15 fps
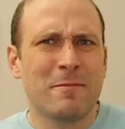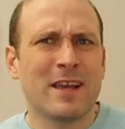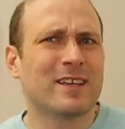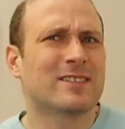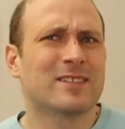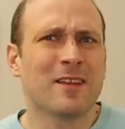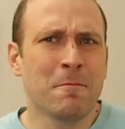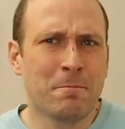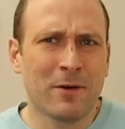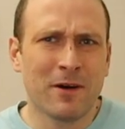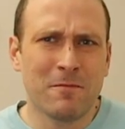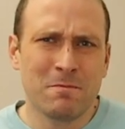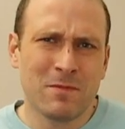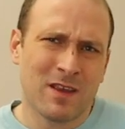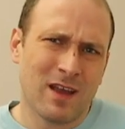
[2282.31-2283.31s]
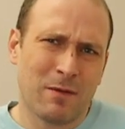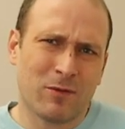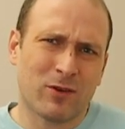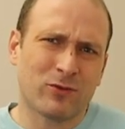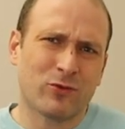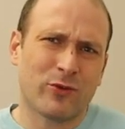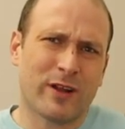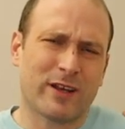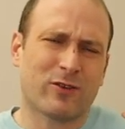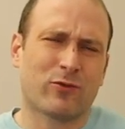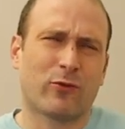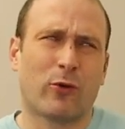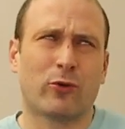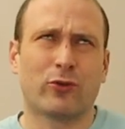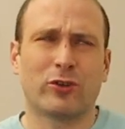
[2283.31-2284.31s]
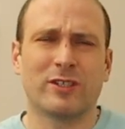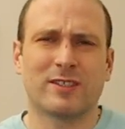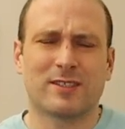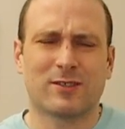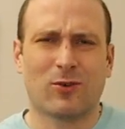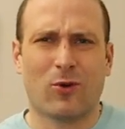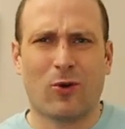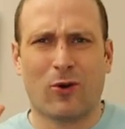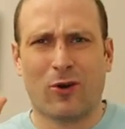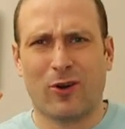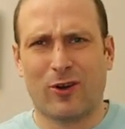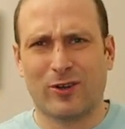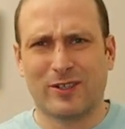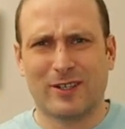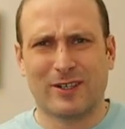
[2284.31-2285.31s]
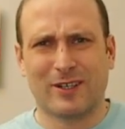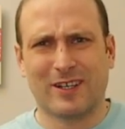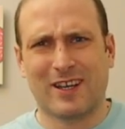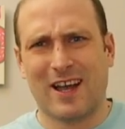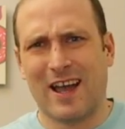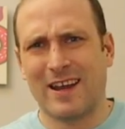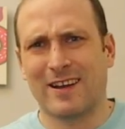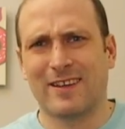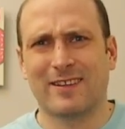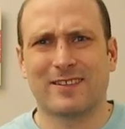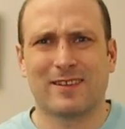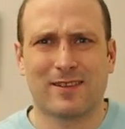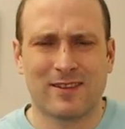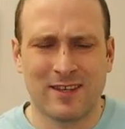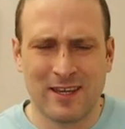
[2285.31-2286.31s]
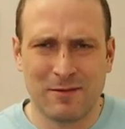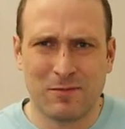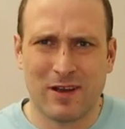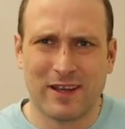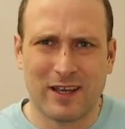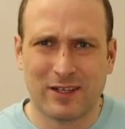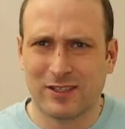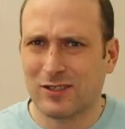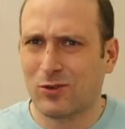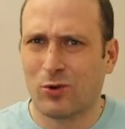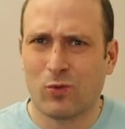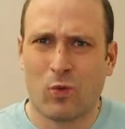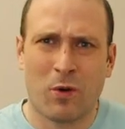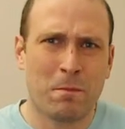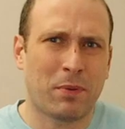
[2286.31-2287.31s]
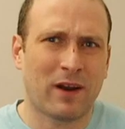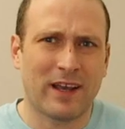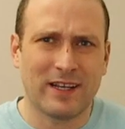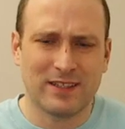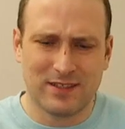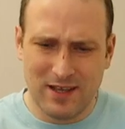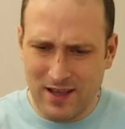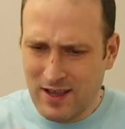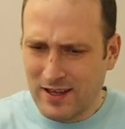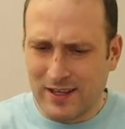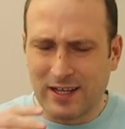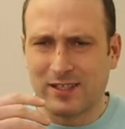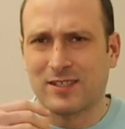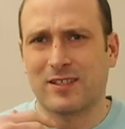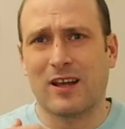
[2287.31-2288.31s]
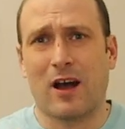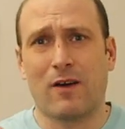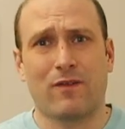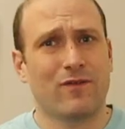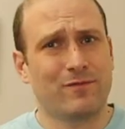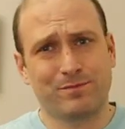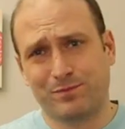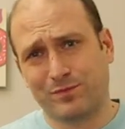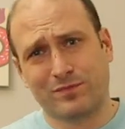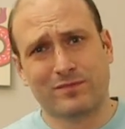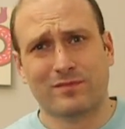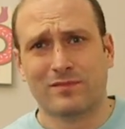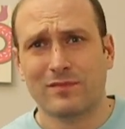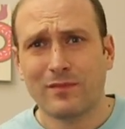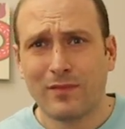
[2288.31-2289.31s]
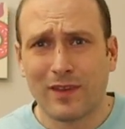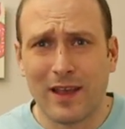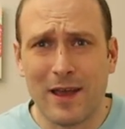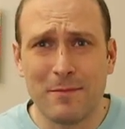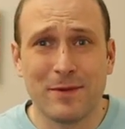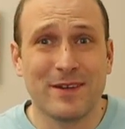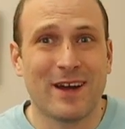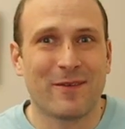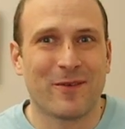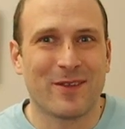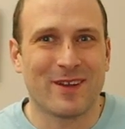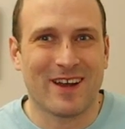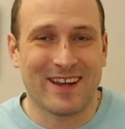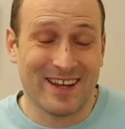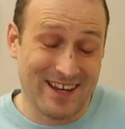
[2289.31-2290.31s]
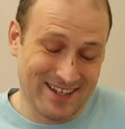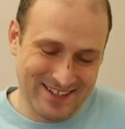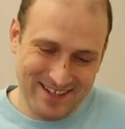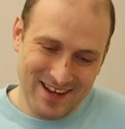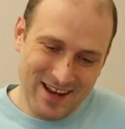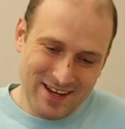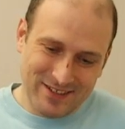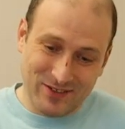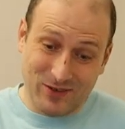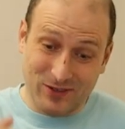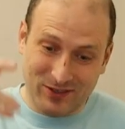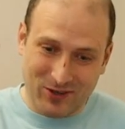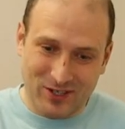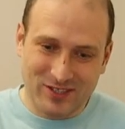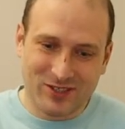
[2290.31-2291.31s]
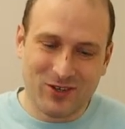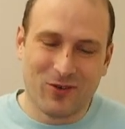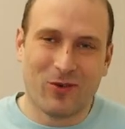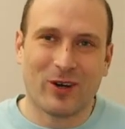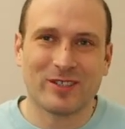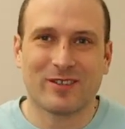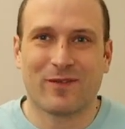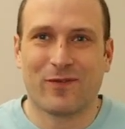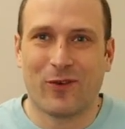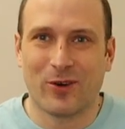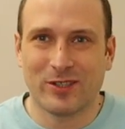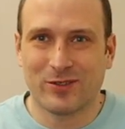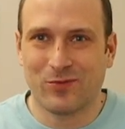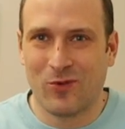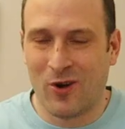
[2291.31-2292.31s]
make it simple. I'm gonna do like grocery store kind of theme. Like I just go to one place, get stuff, and be done with it, I guess. So Costco was the first